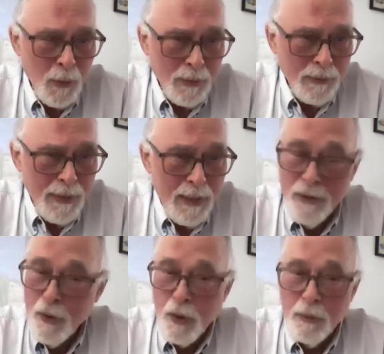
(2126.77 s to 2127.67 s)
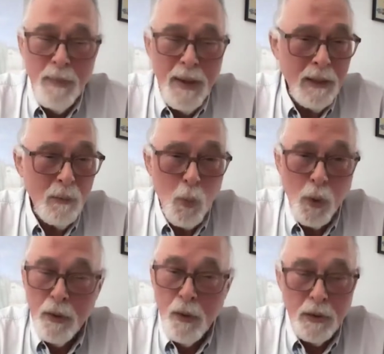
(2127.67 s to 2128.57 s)
and you can make it
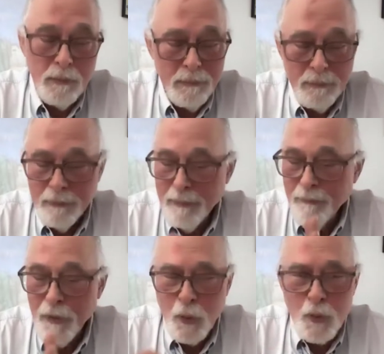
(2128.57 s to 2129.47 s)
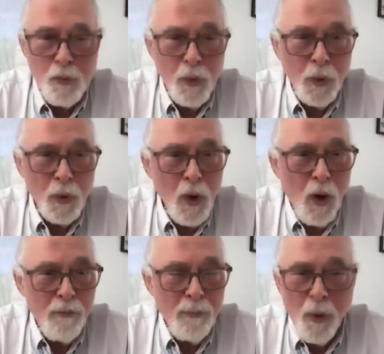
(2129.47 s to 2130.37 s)
where you can use real
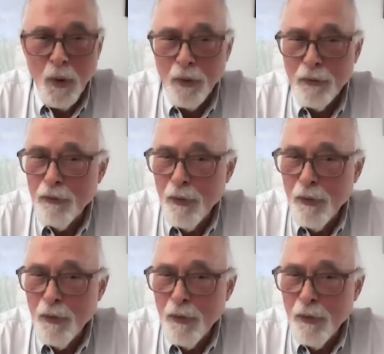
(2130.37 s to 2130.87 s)
golf balls.